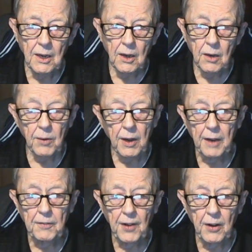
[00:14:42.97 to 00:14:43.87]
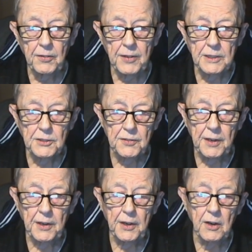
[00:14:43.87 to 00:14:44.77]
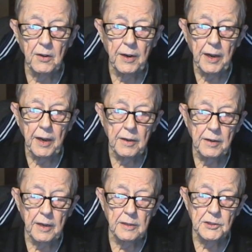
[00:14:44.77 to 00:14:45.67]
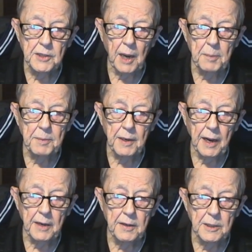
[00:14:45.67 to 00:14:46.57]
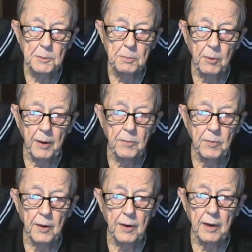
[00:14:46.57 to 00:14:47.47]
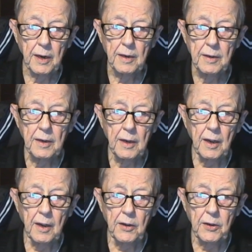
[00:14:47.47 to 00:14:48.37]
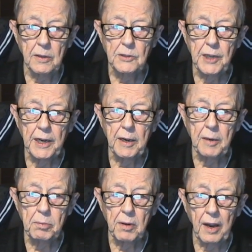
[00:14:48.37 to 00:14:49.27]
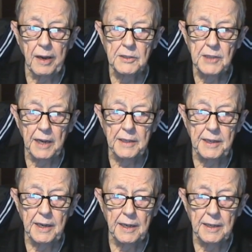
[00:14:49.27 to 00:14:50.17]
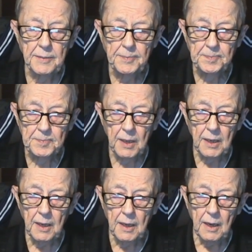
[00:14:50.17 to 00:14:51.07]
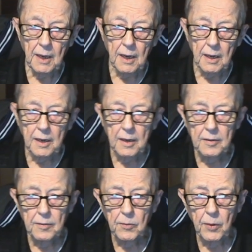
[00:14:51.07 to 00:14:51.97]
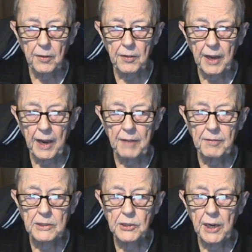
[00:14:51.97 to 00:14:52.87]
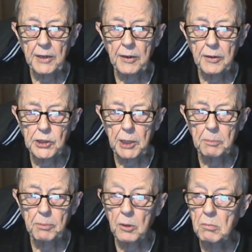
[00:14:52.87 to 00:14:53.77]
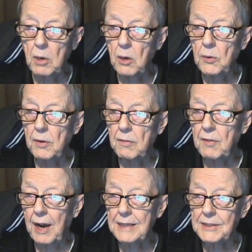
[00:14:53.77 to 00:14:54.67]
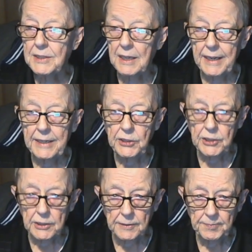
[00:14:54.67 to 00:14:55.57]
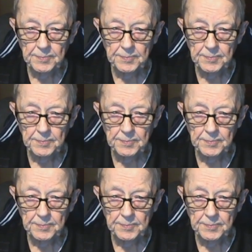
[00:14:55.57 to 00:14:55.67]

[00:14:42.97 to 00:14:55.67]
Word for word: Well, I found this video and, and stopped it at this point where uh, using Planck's idea, uh, where the average energy per mode of oscillation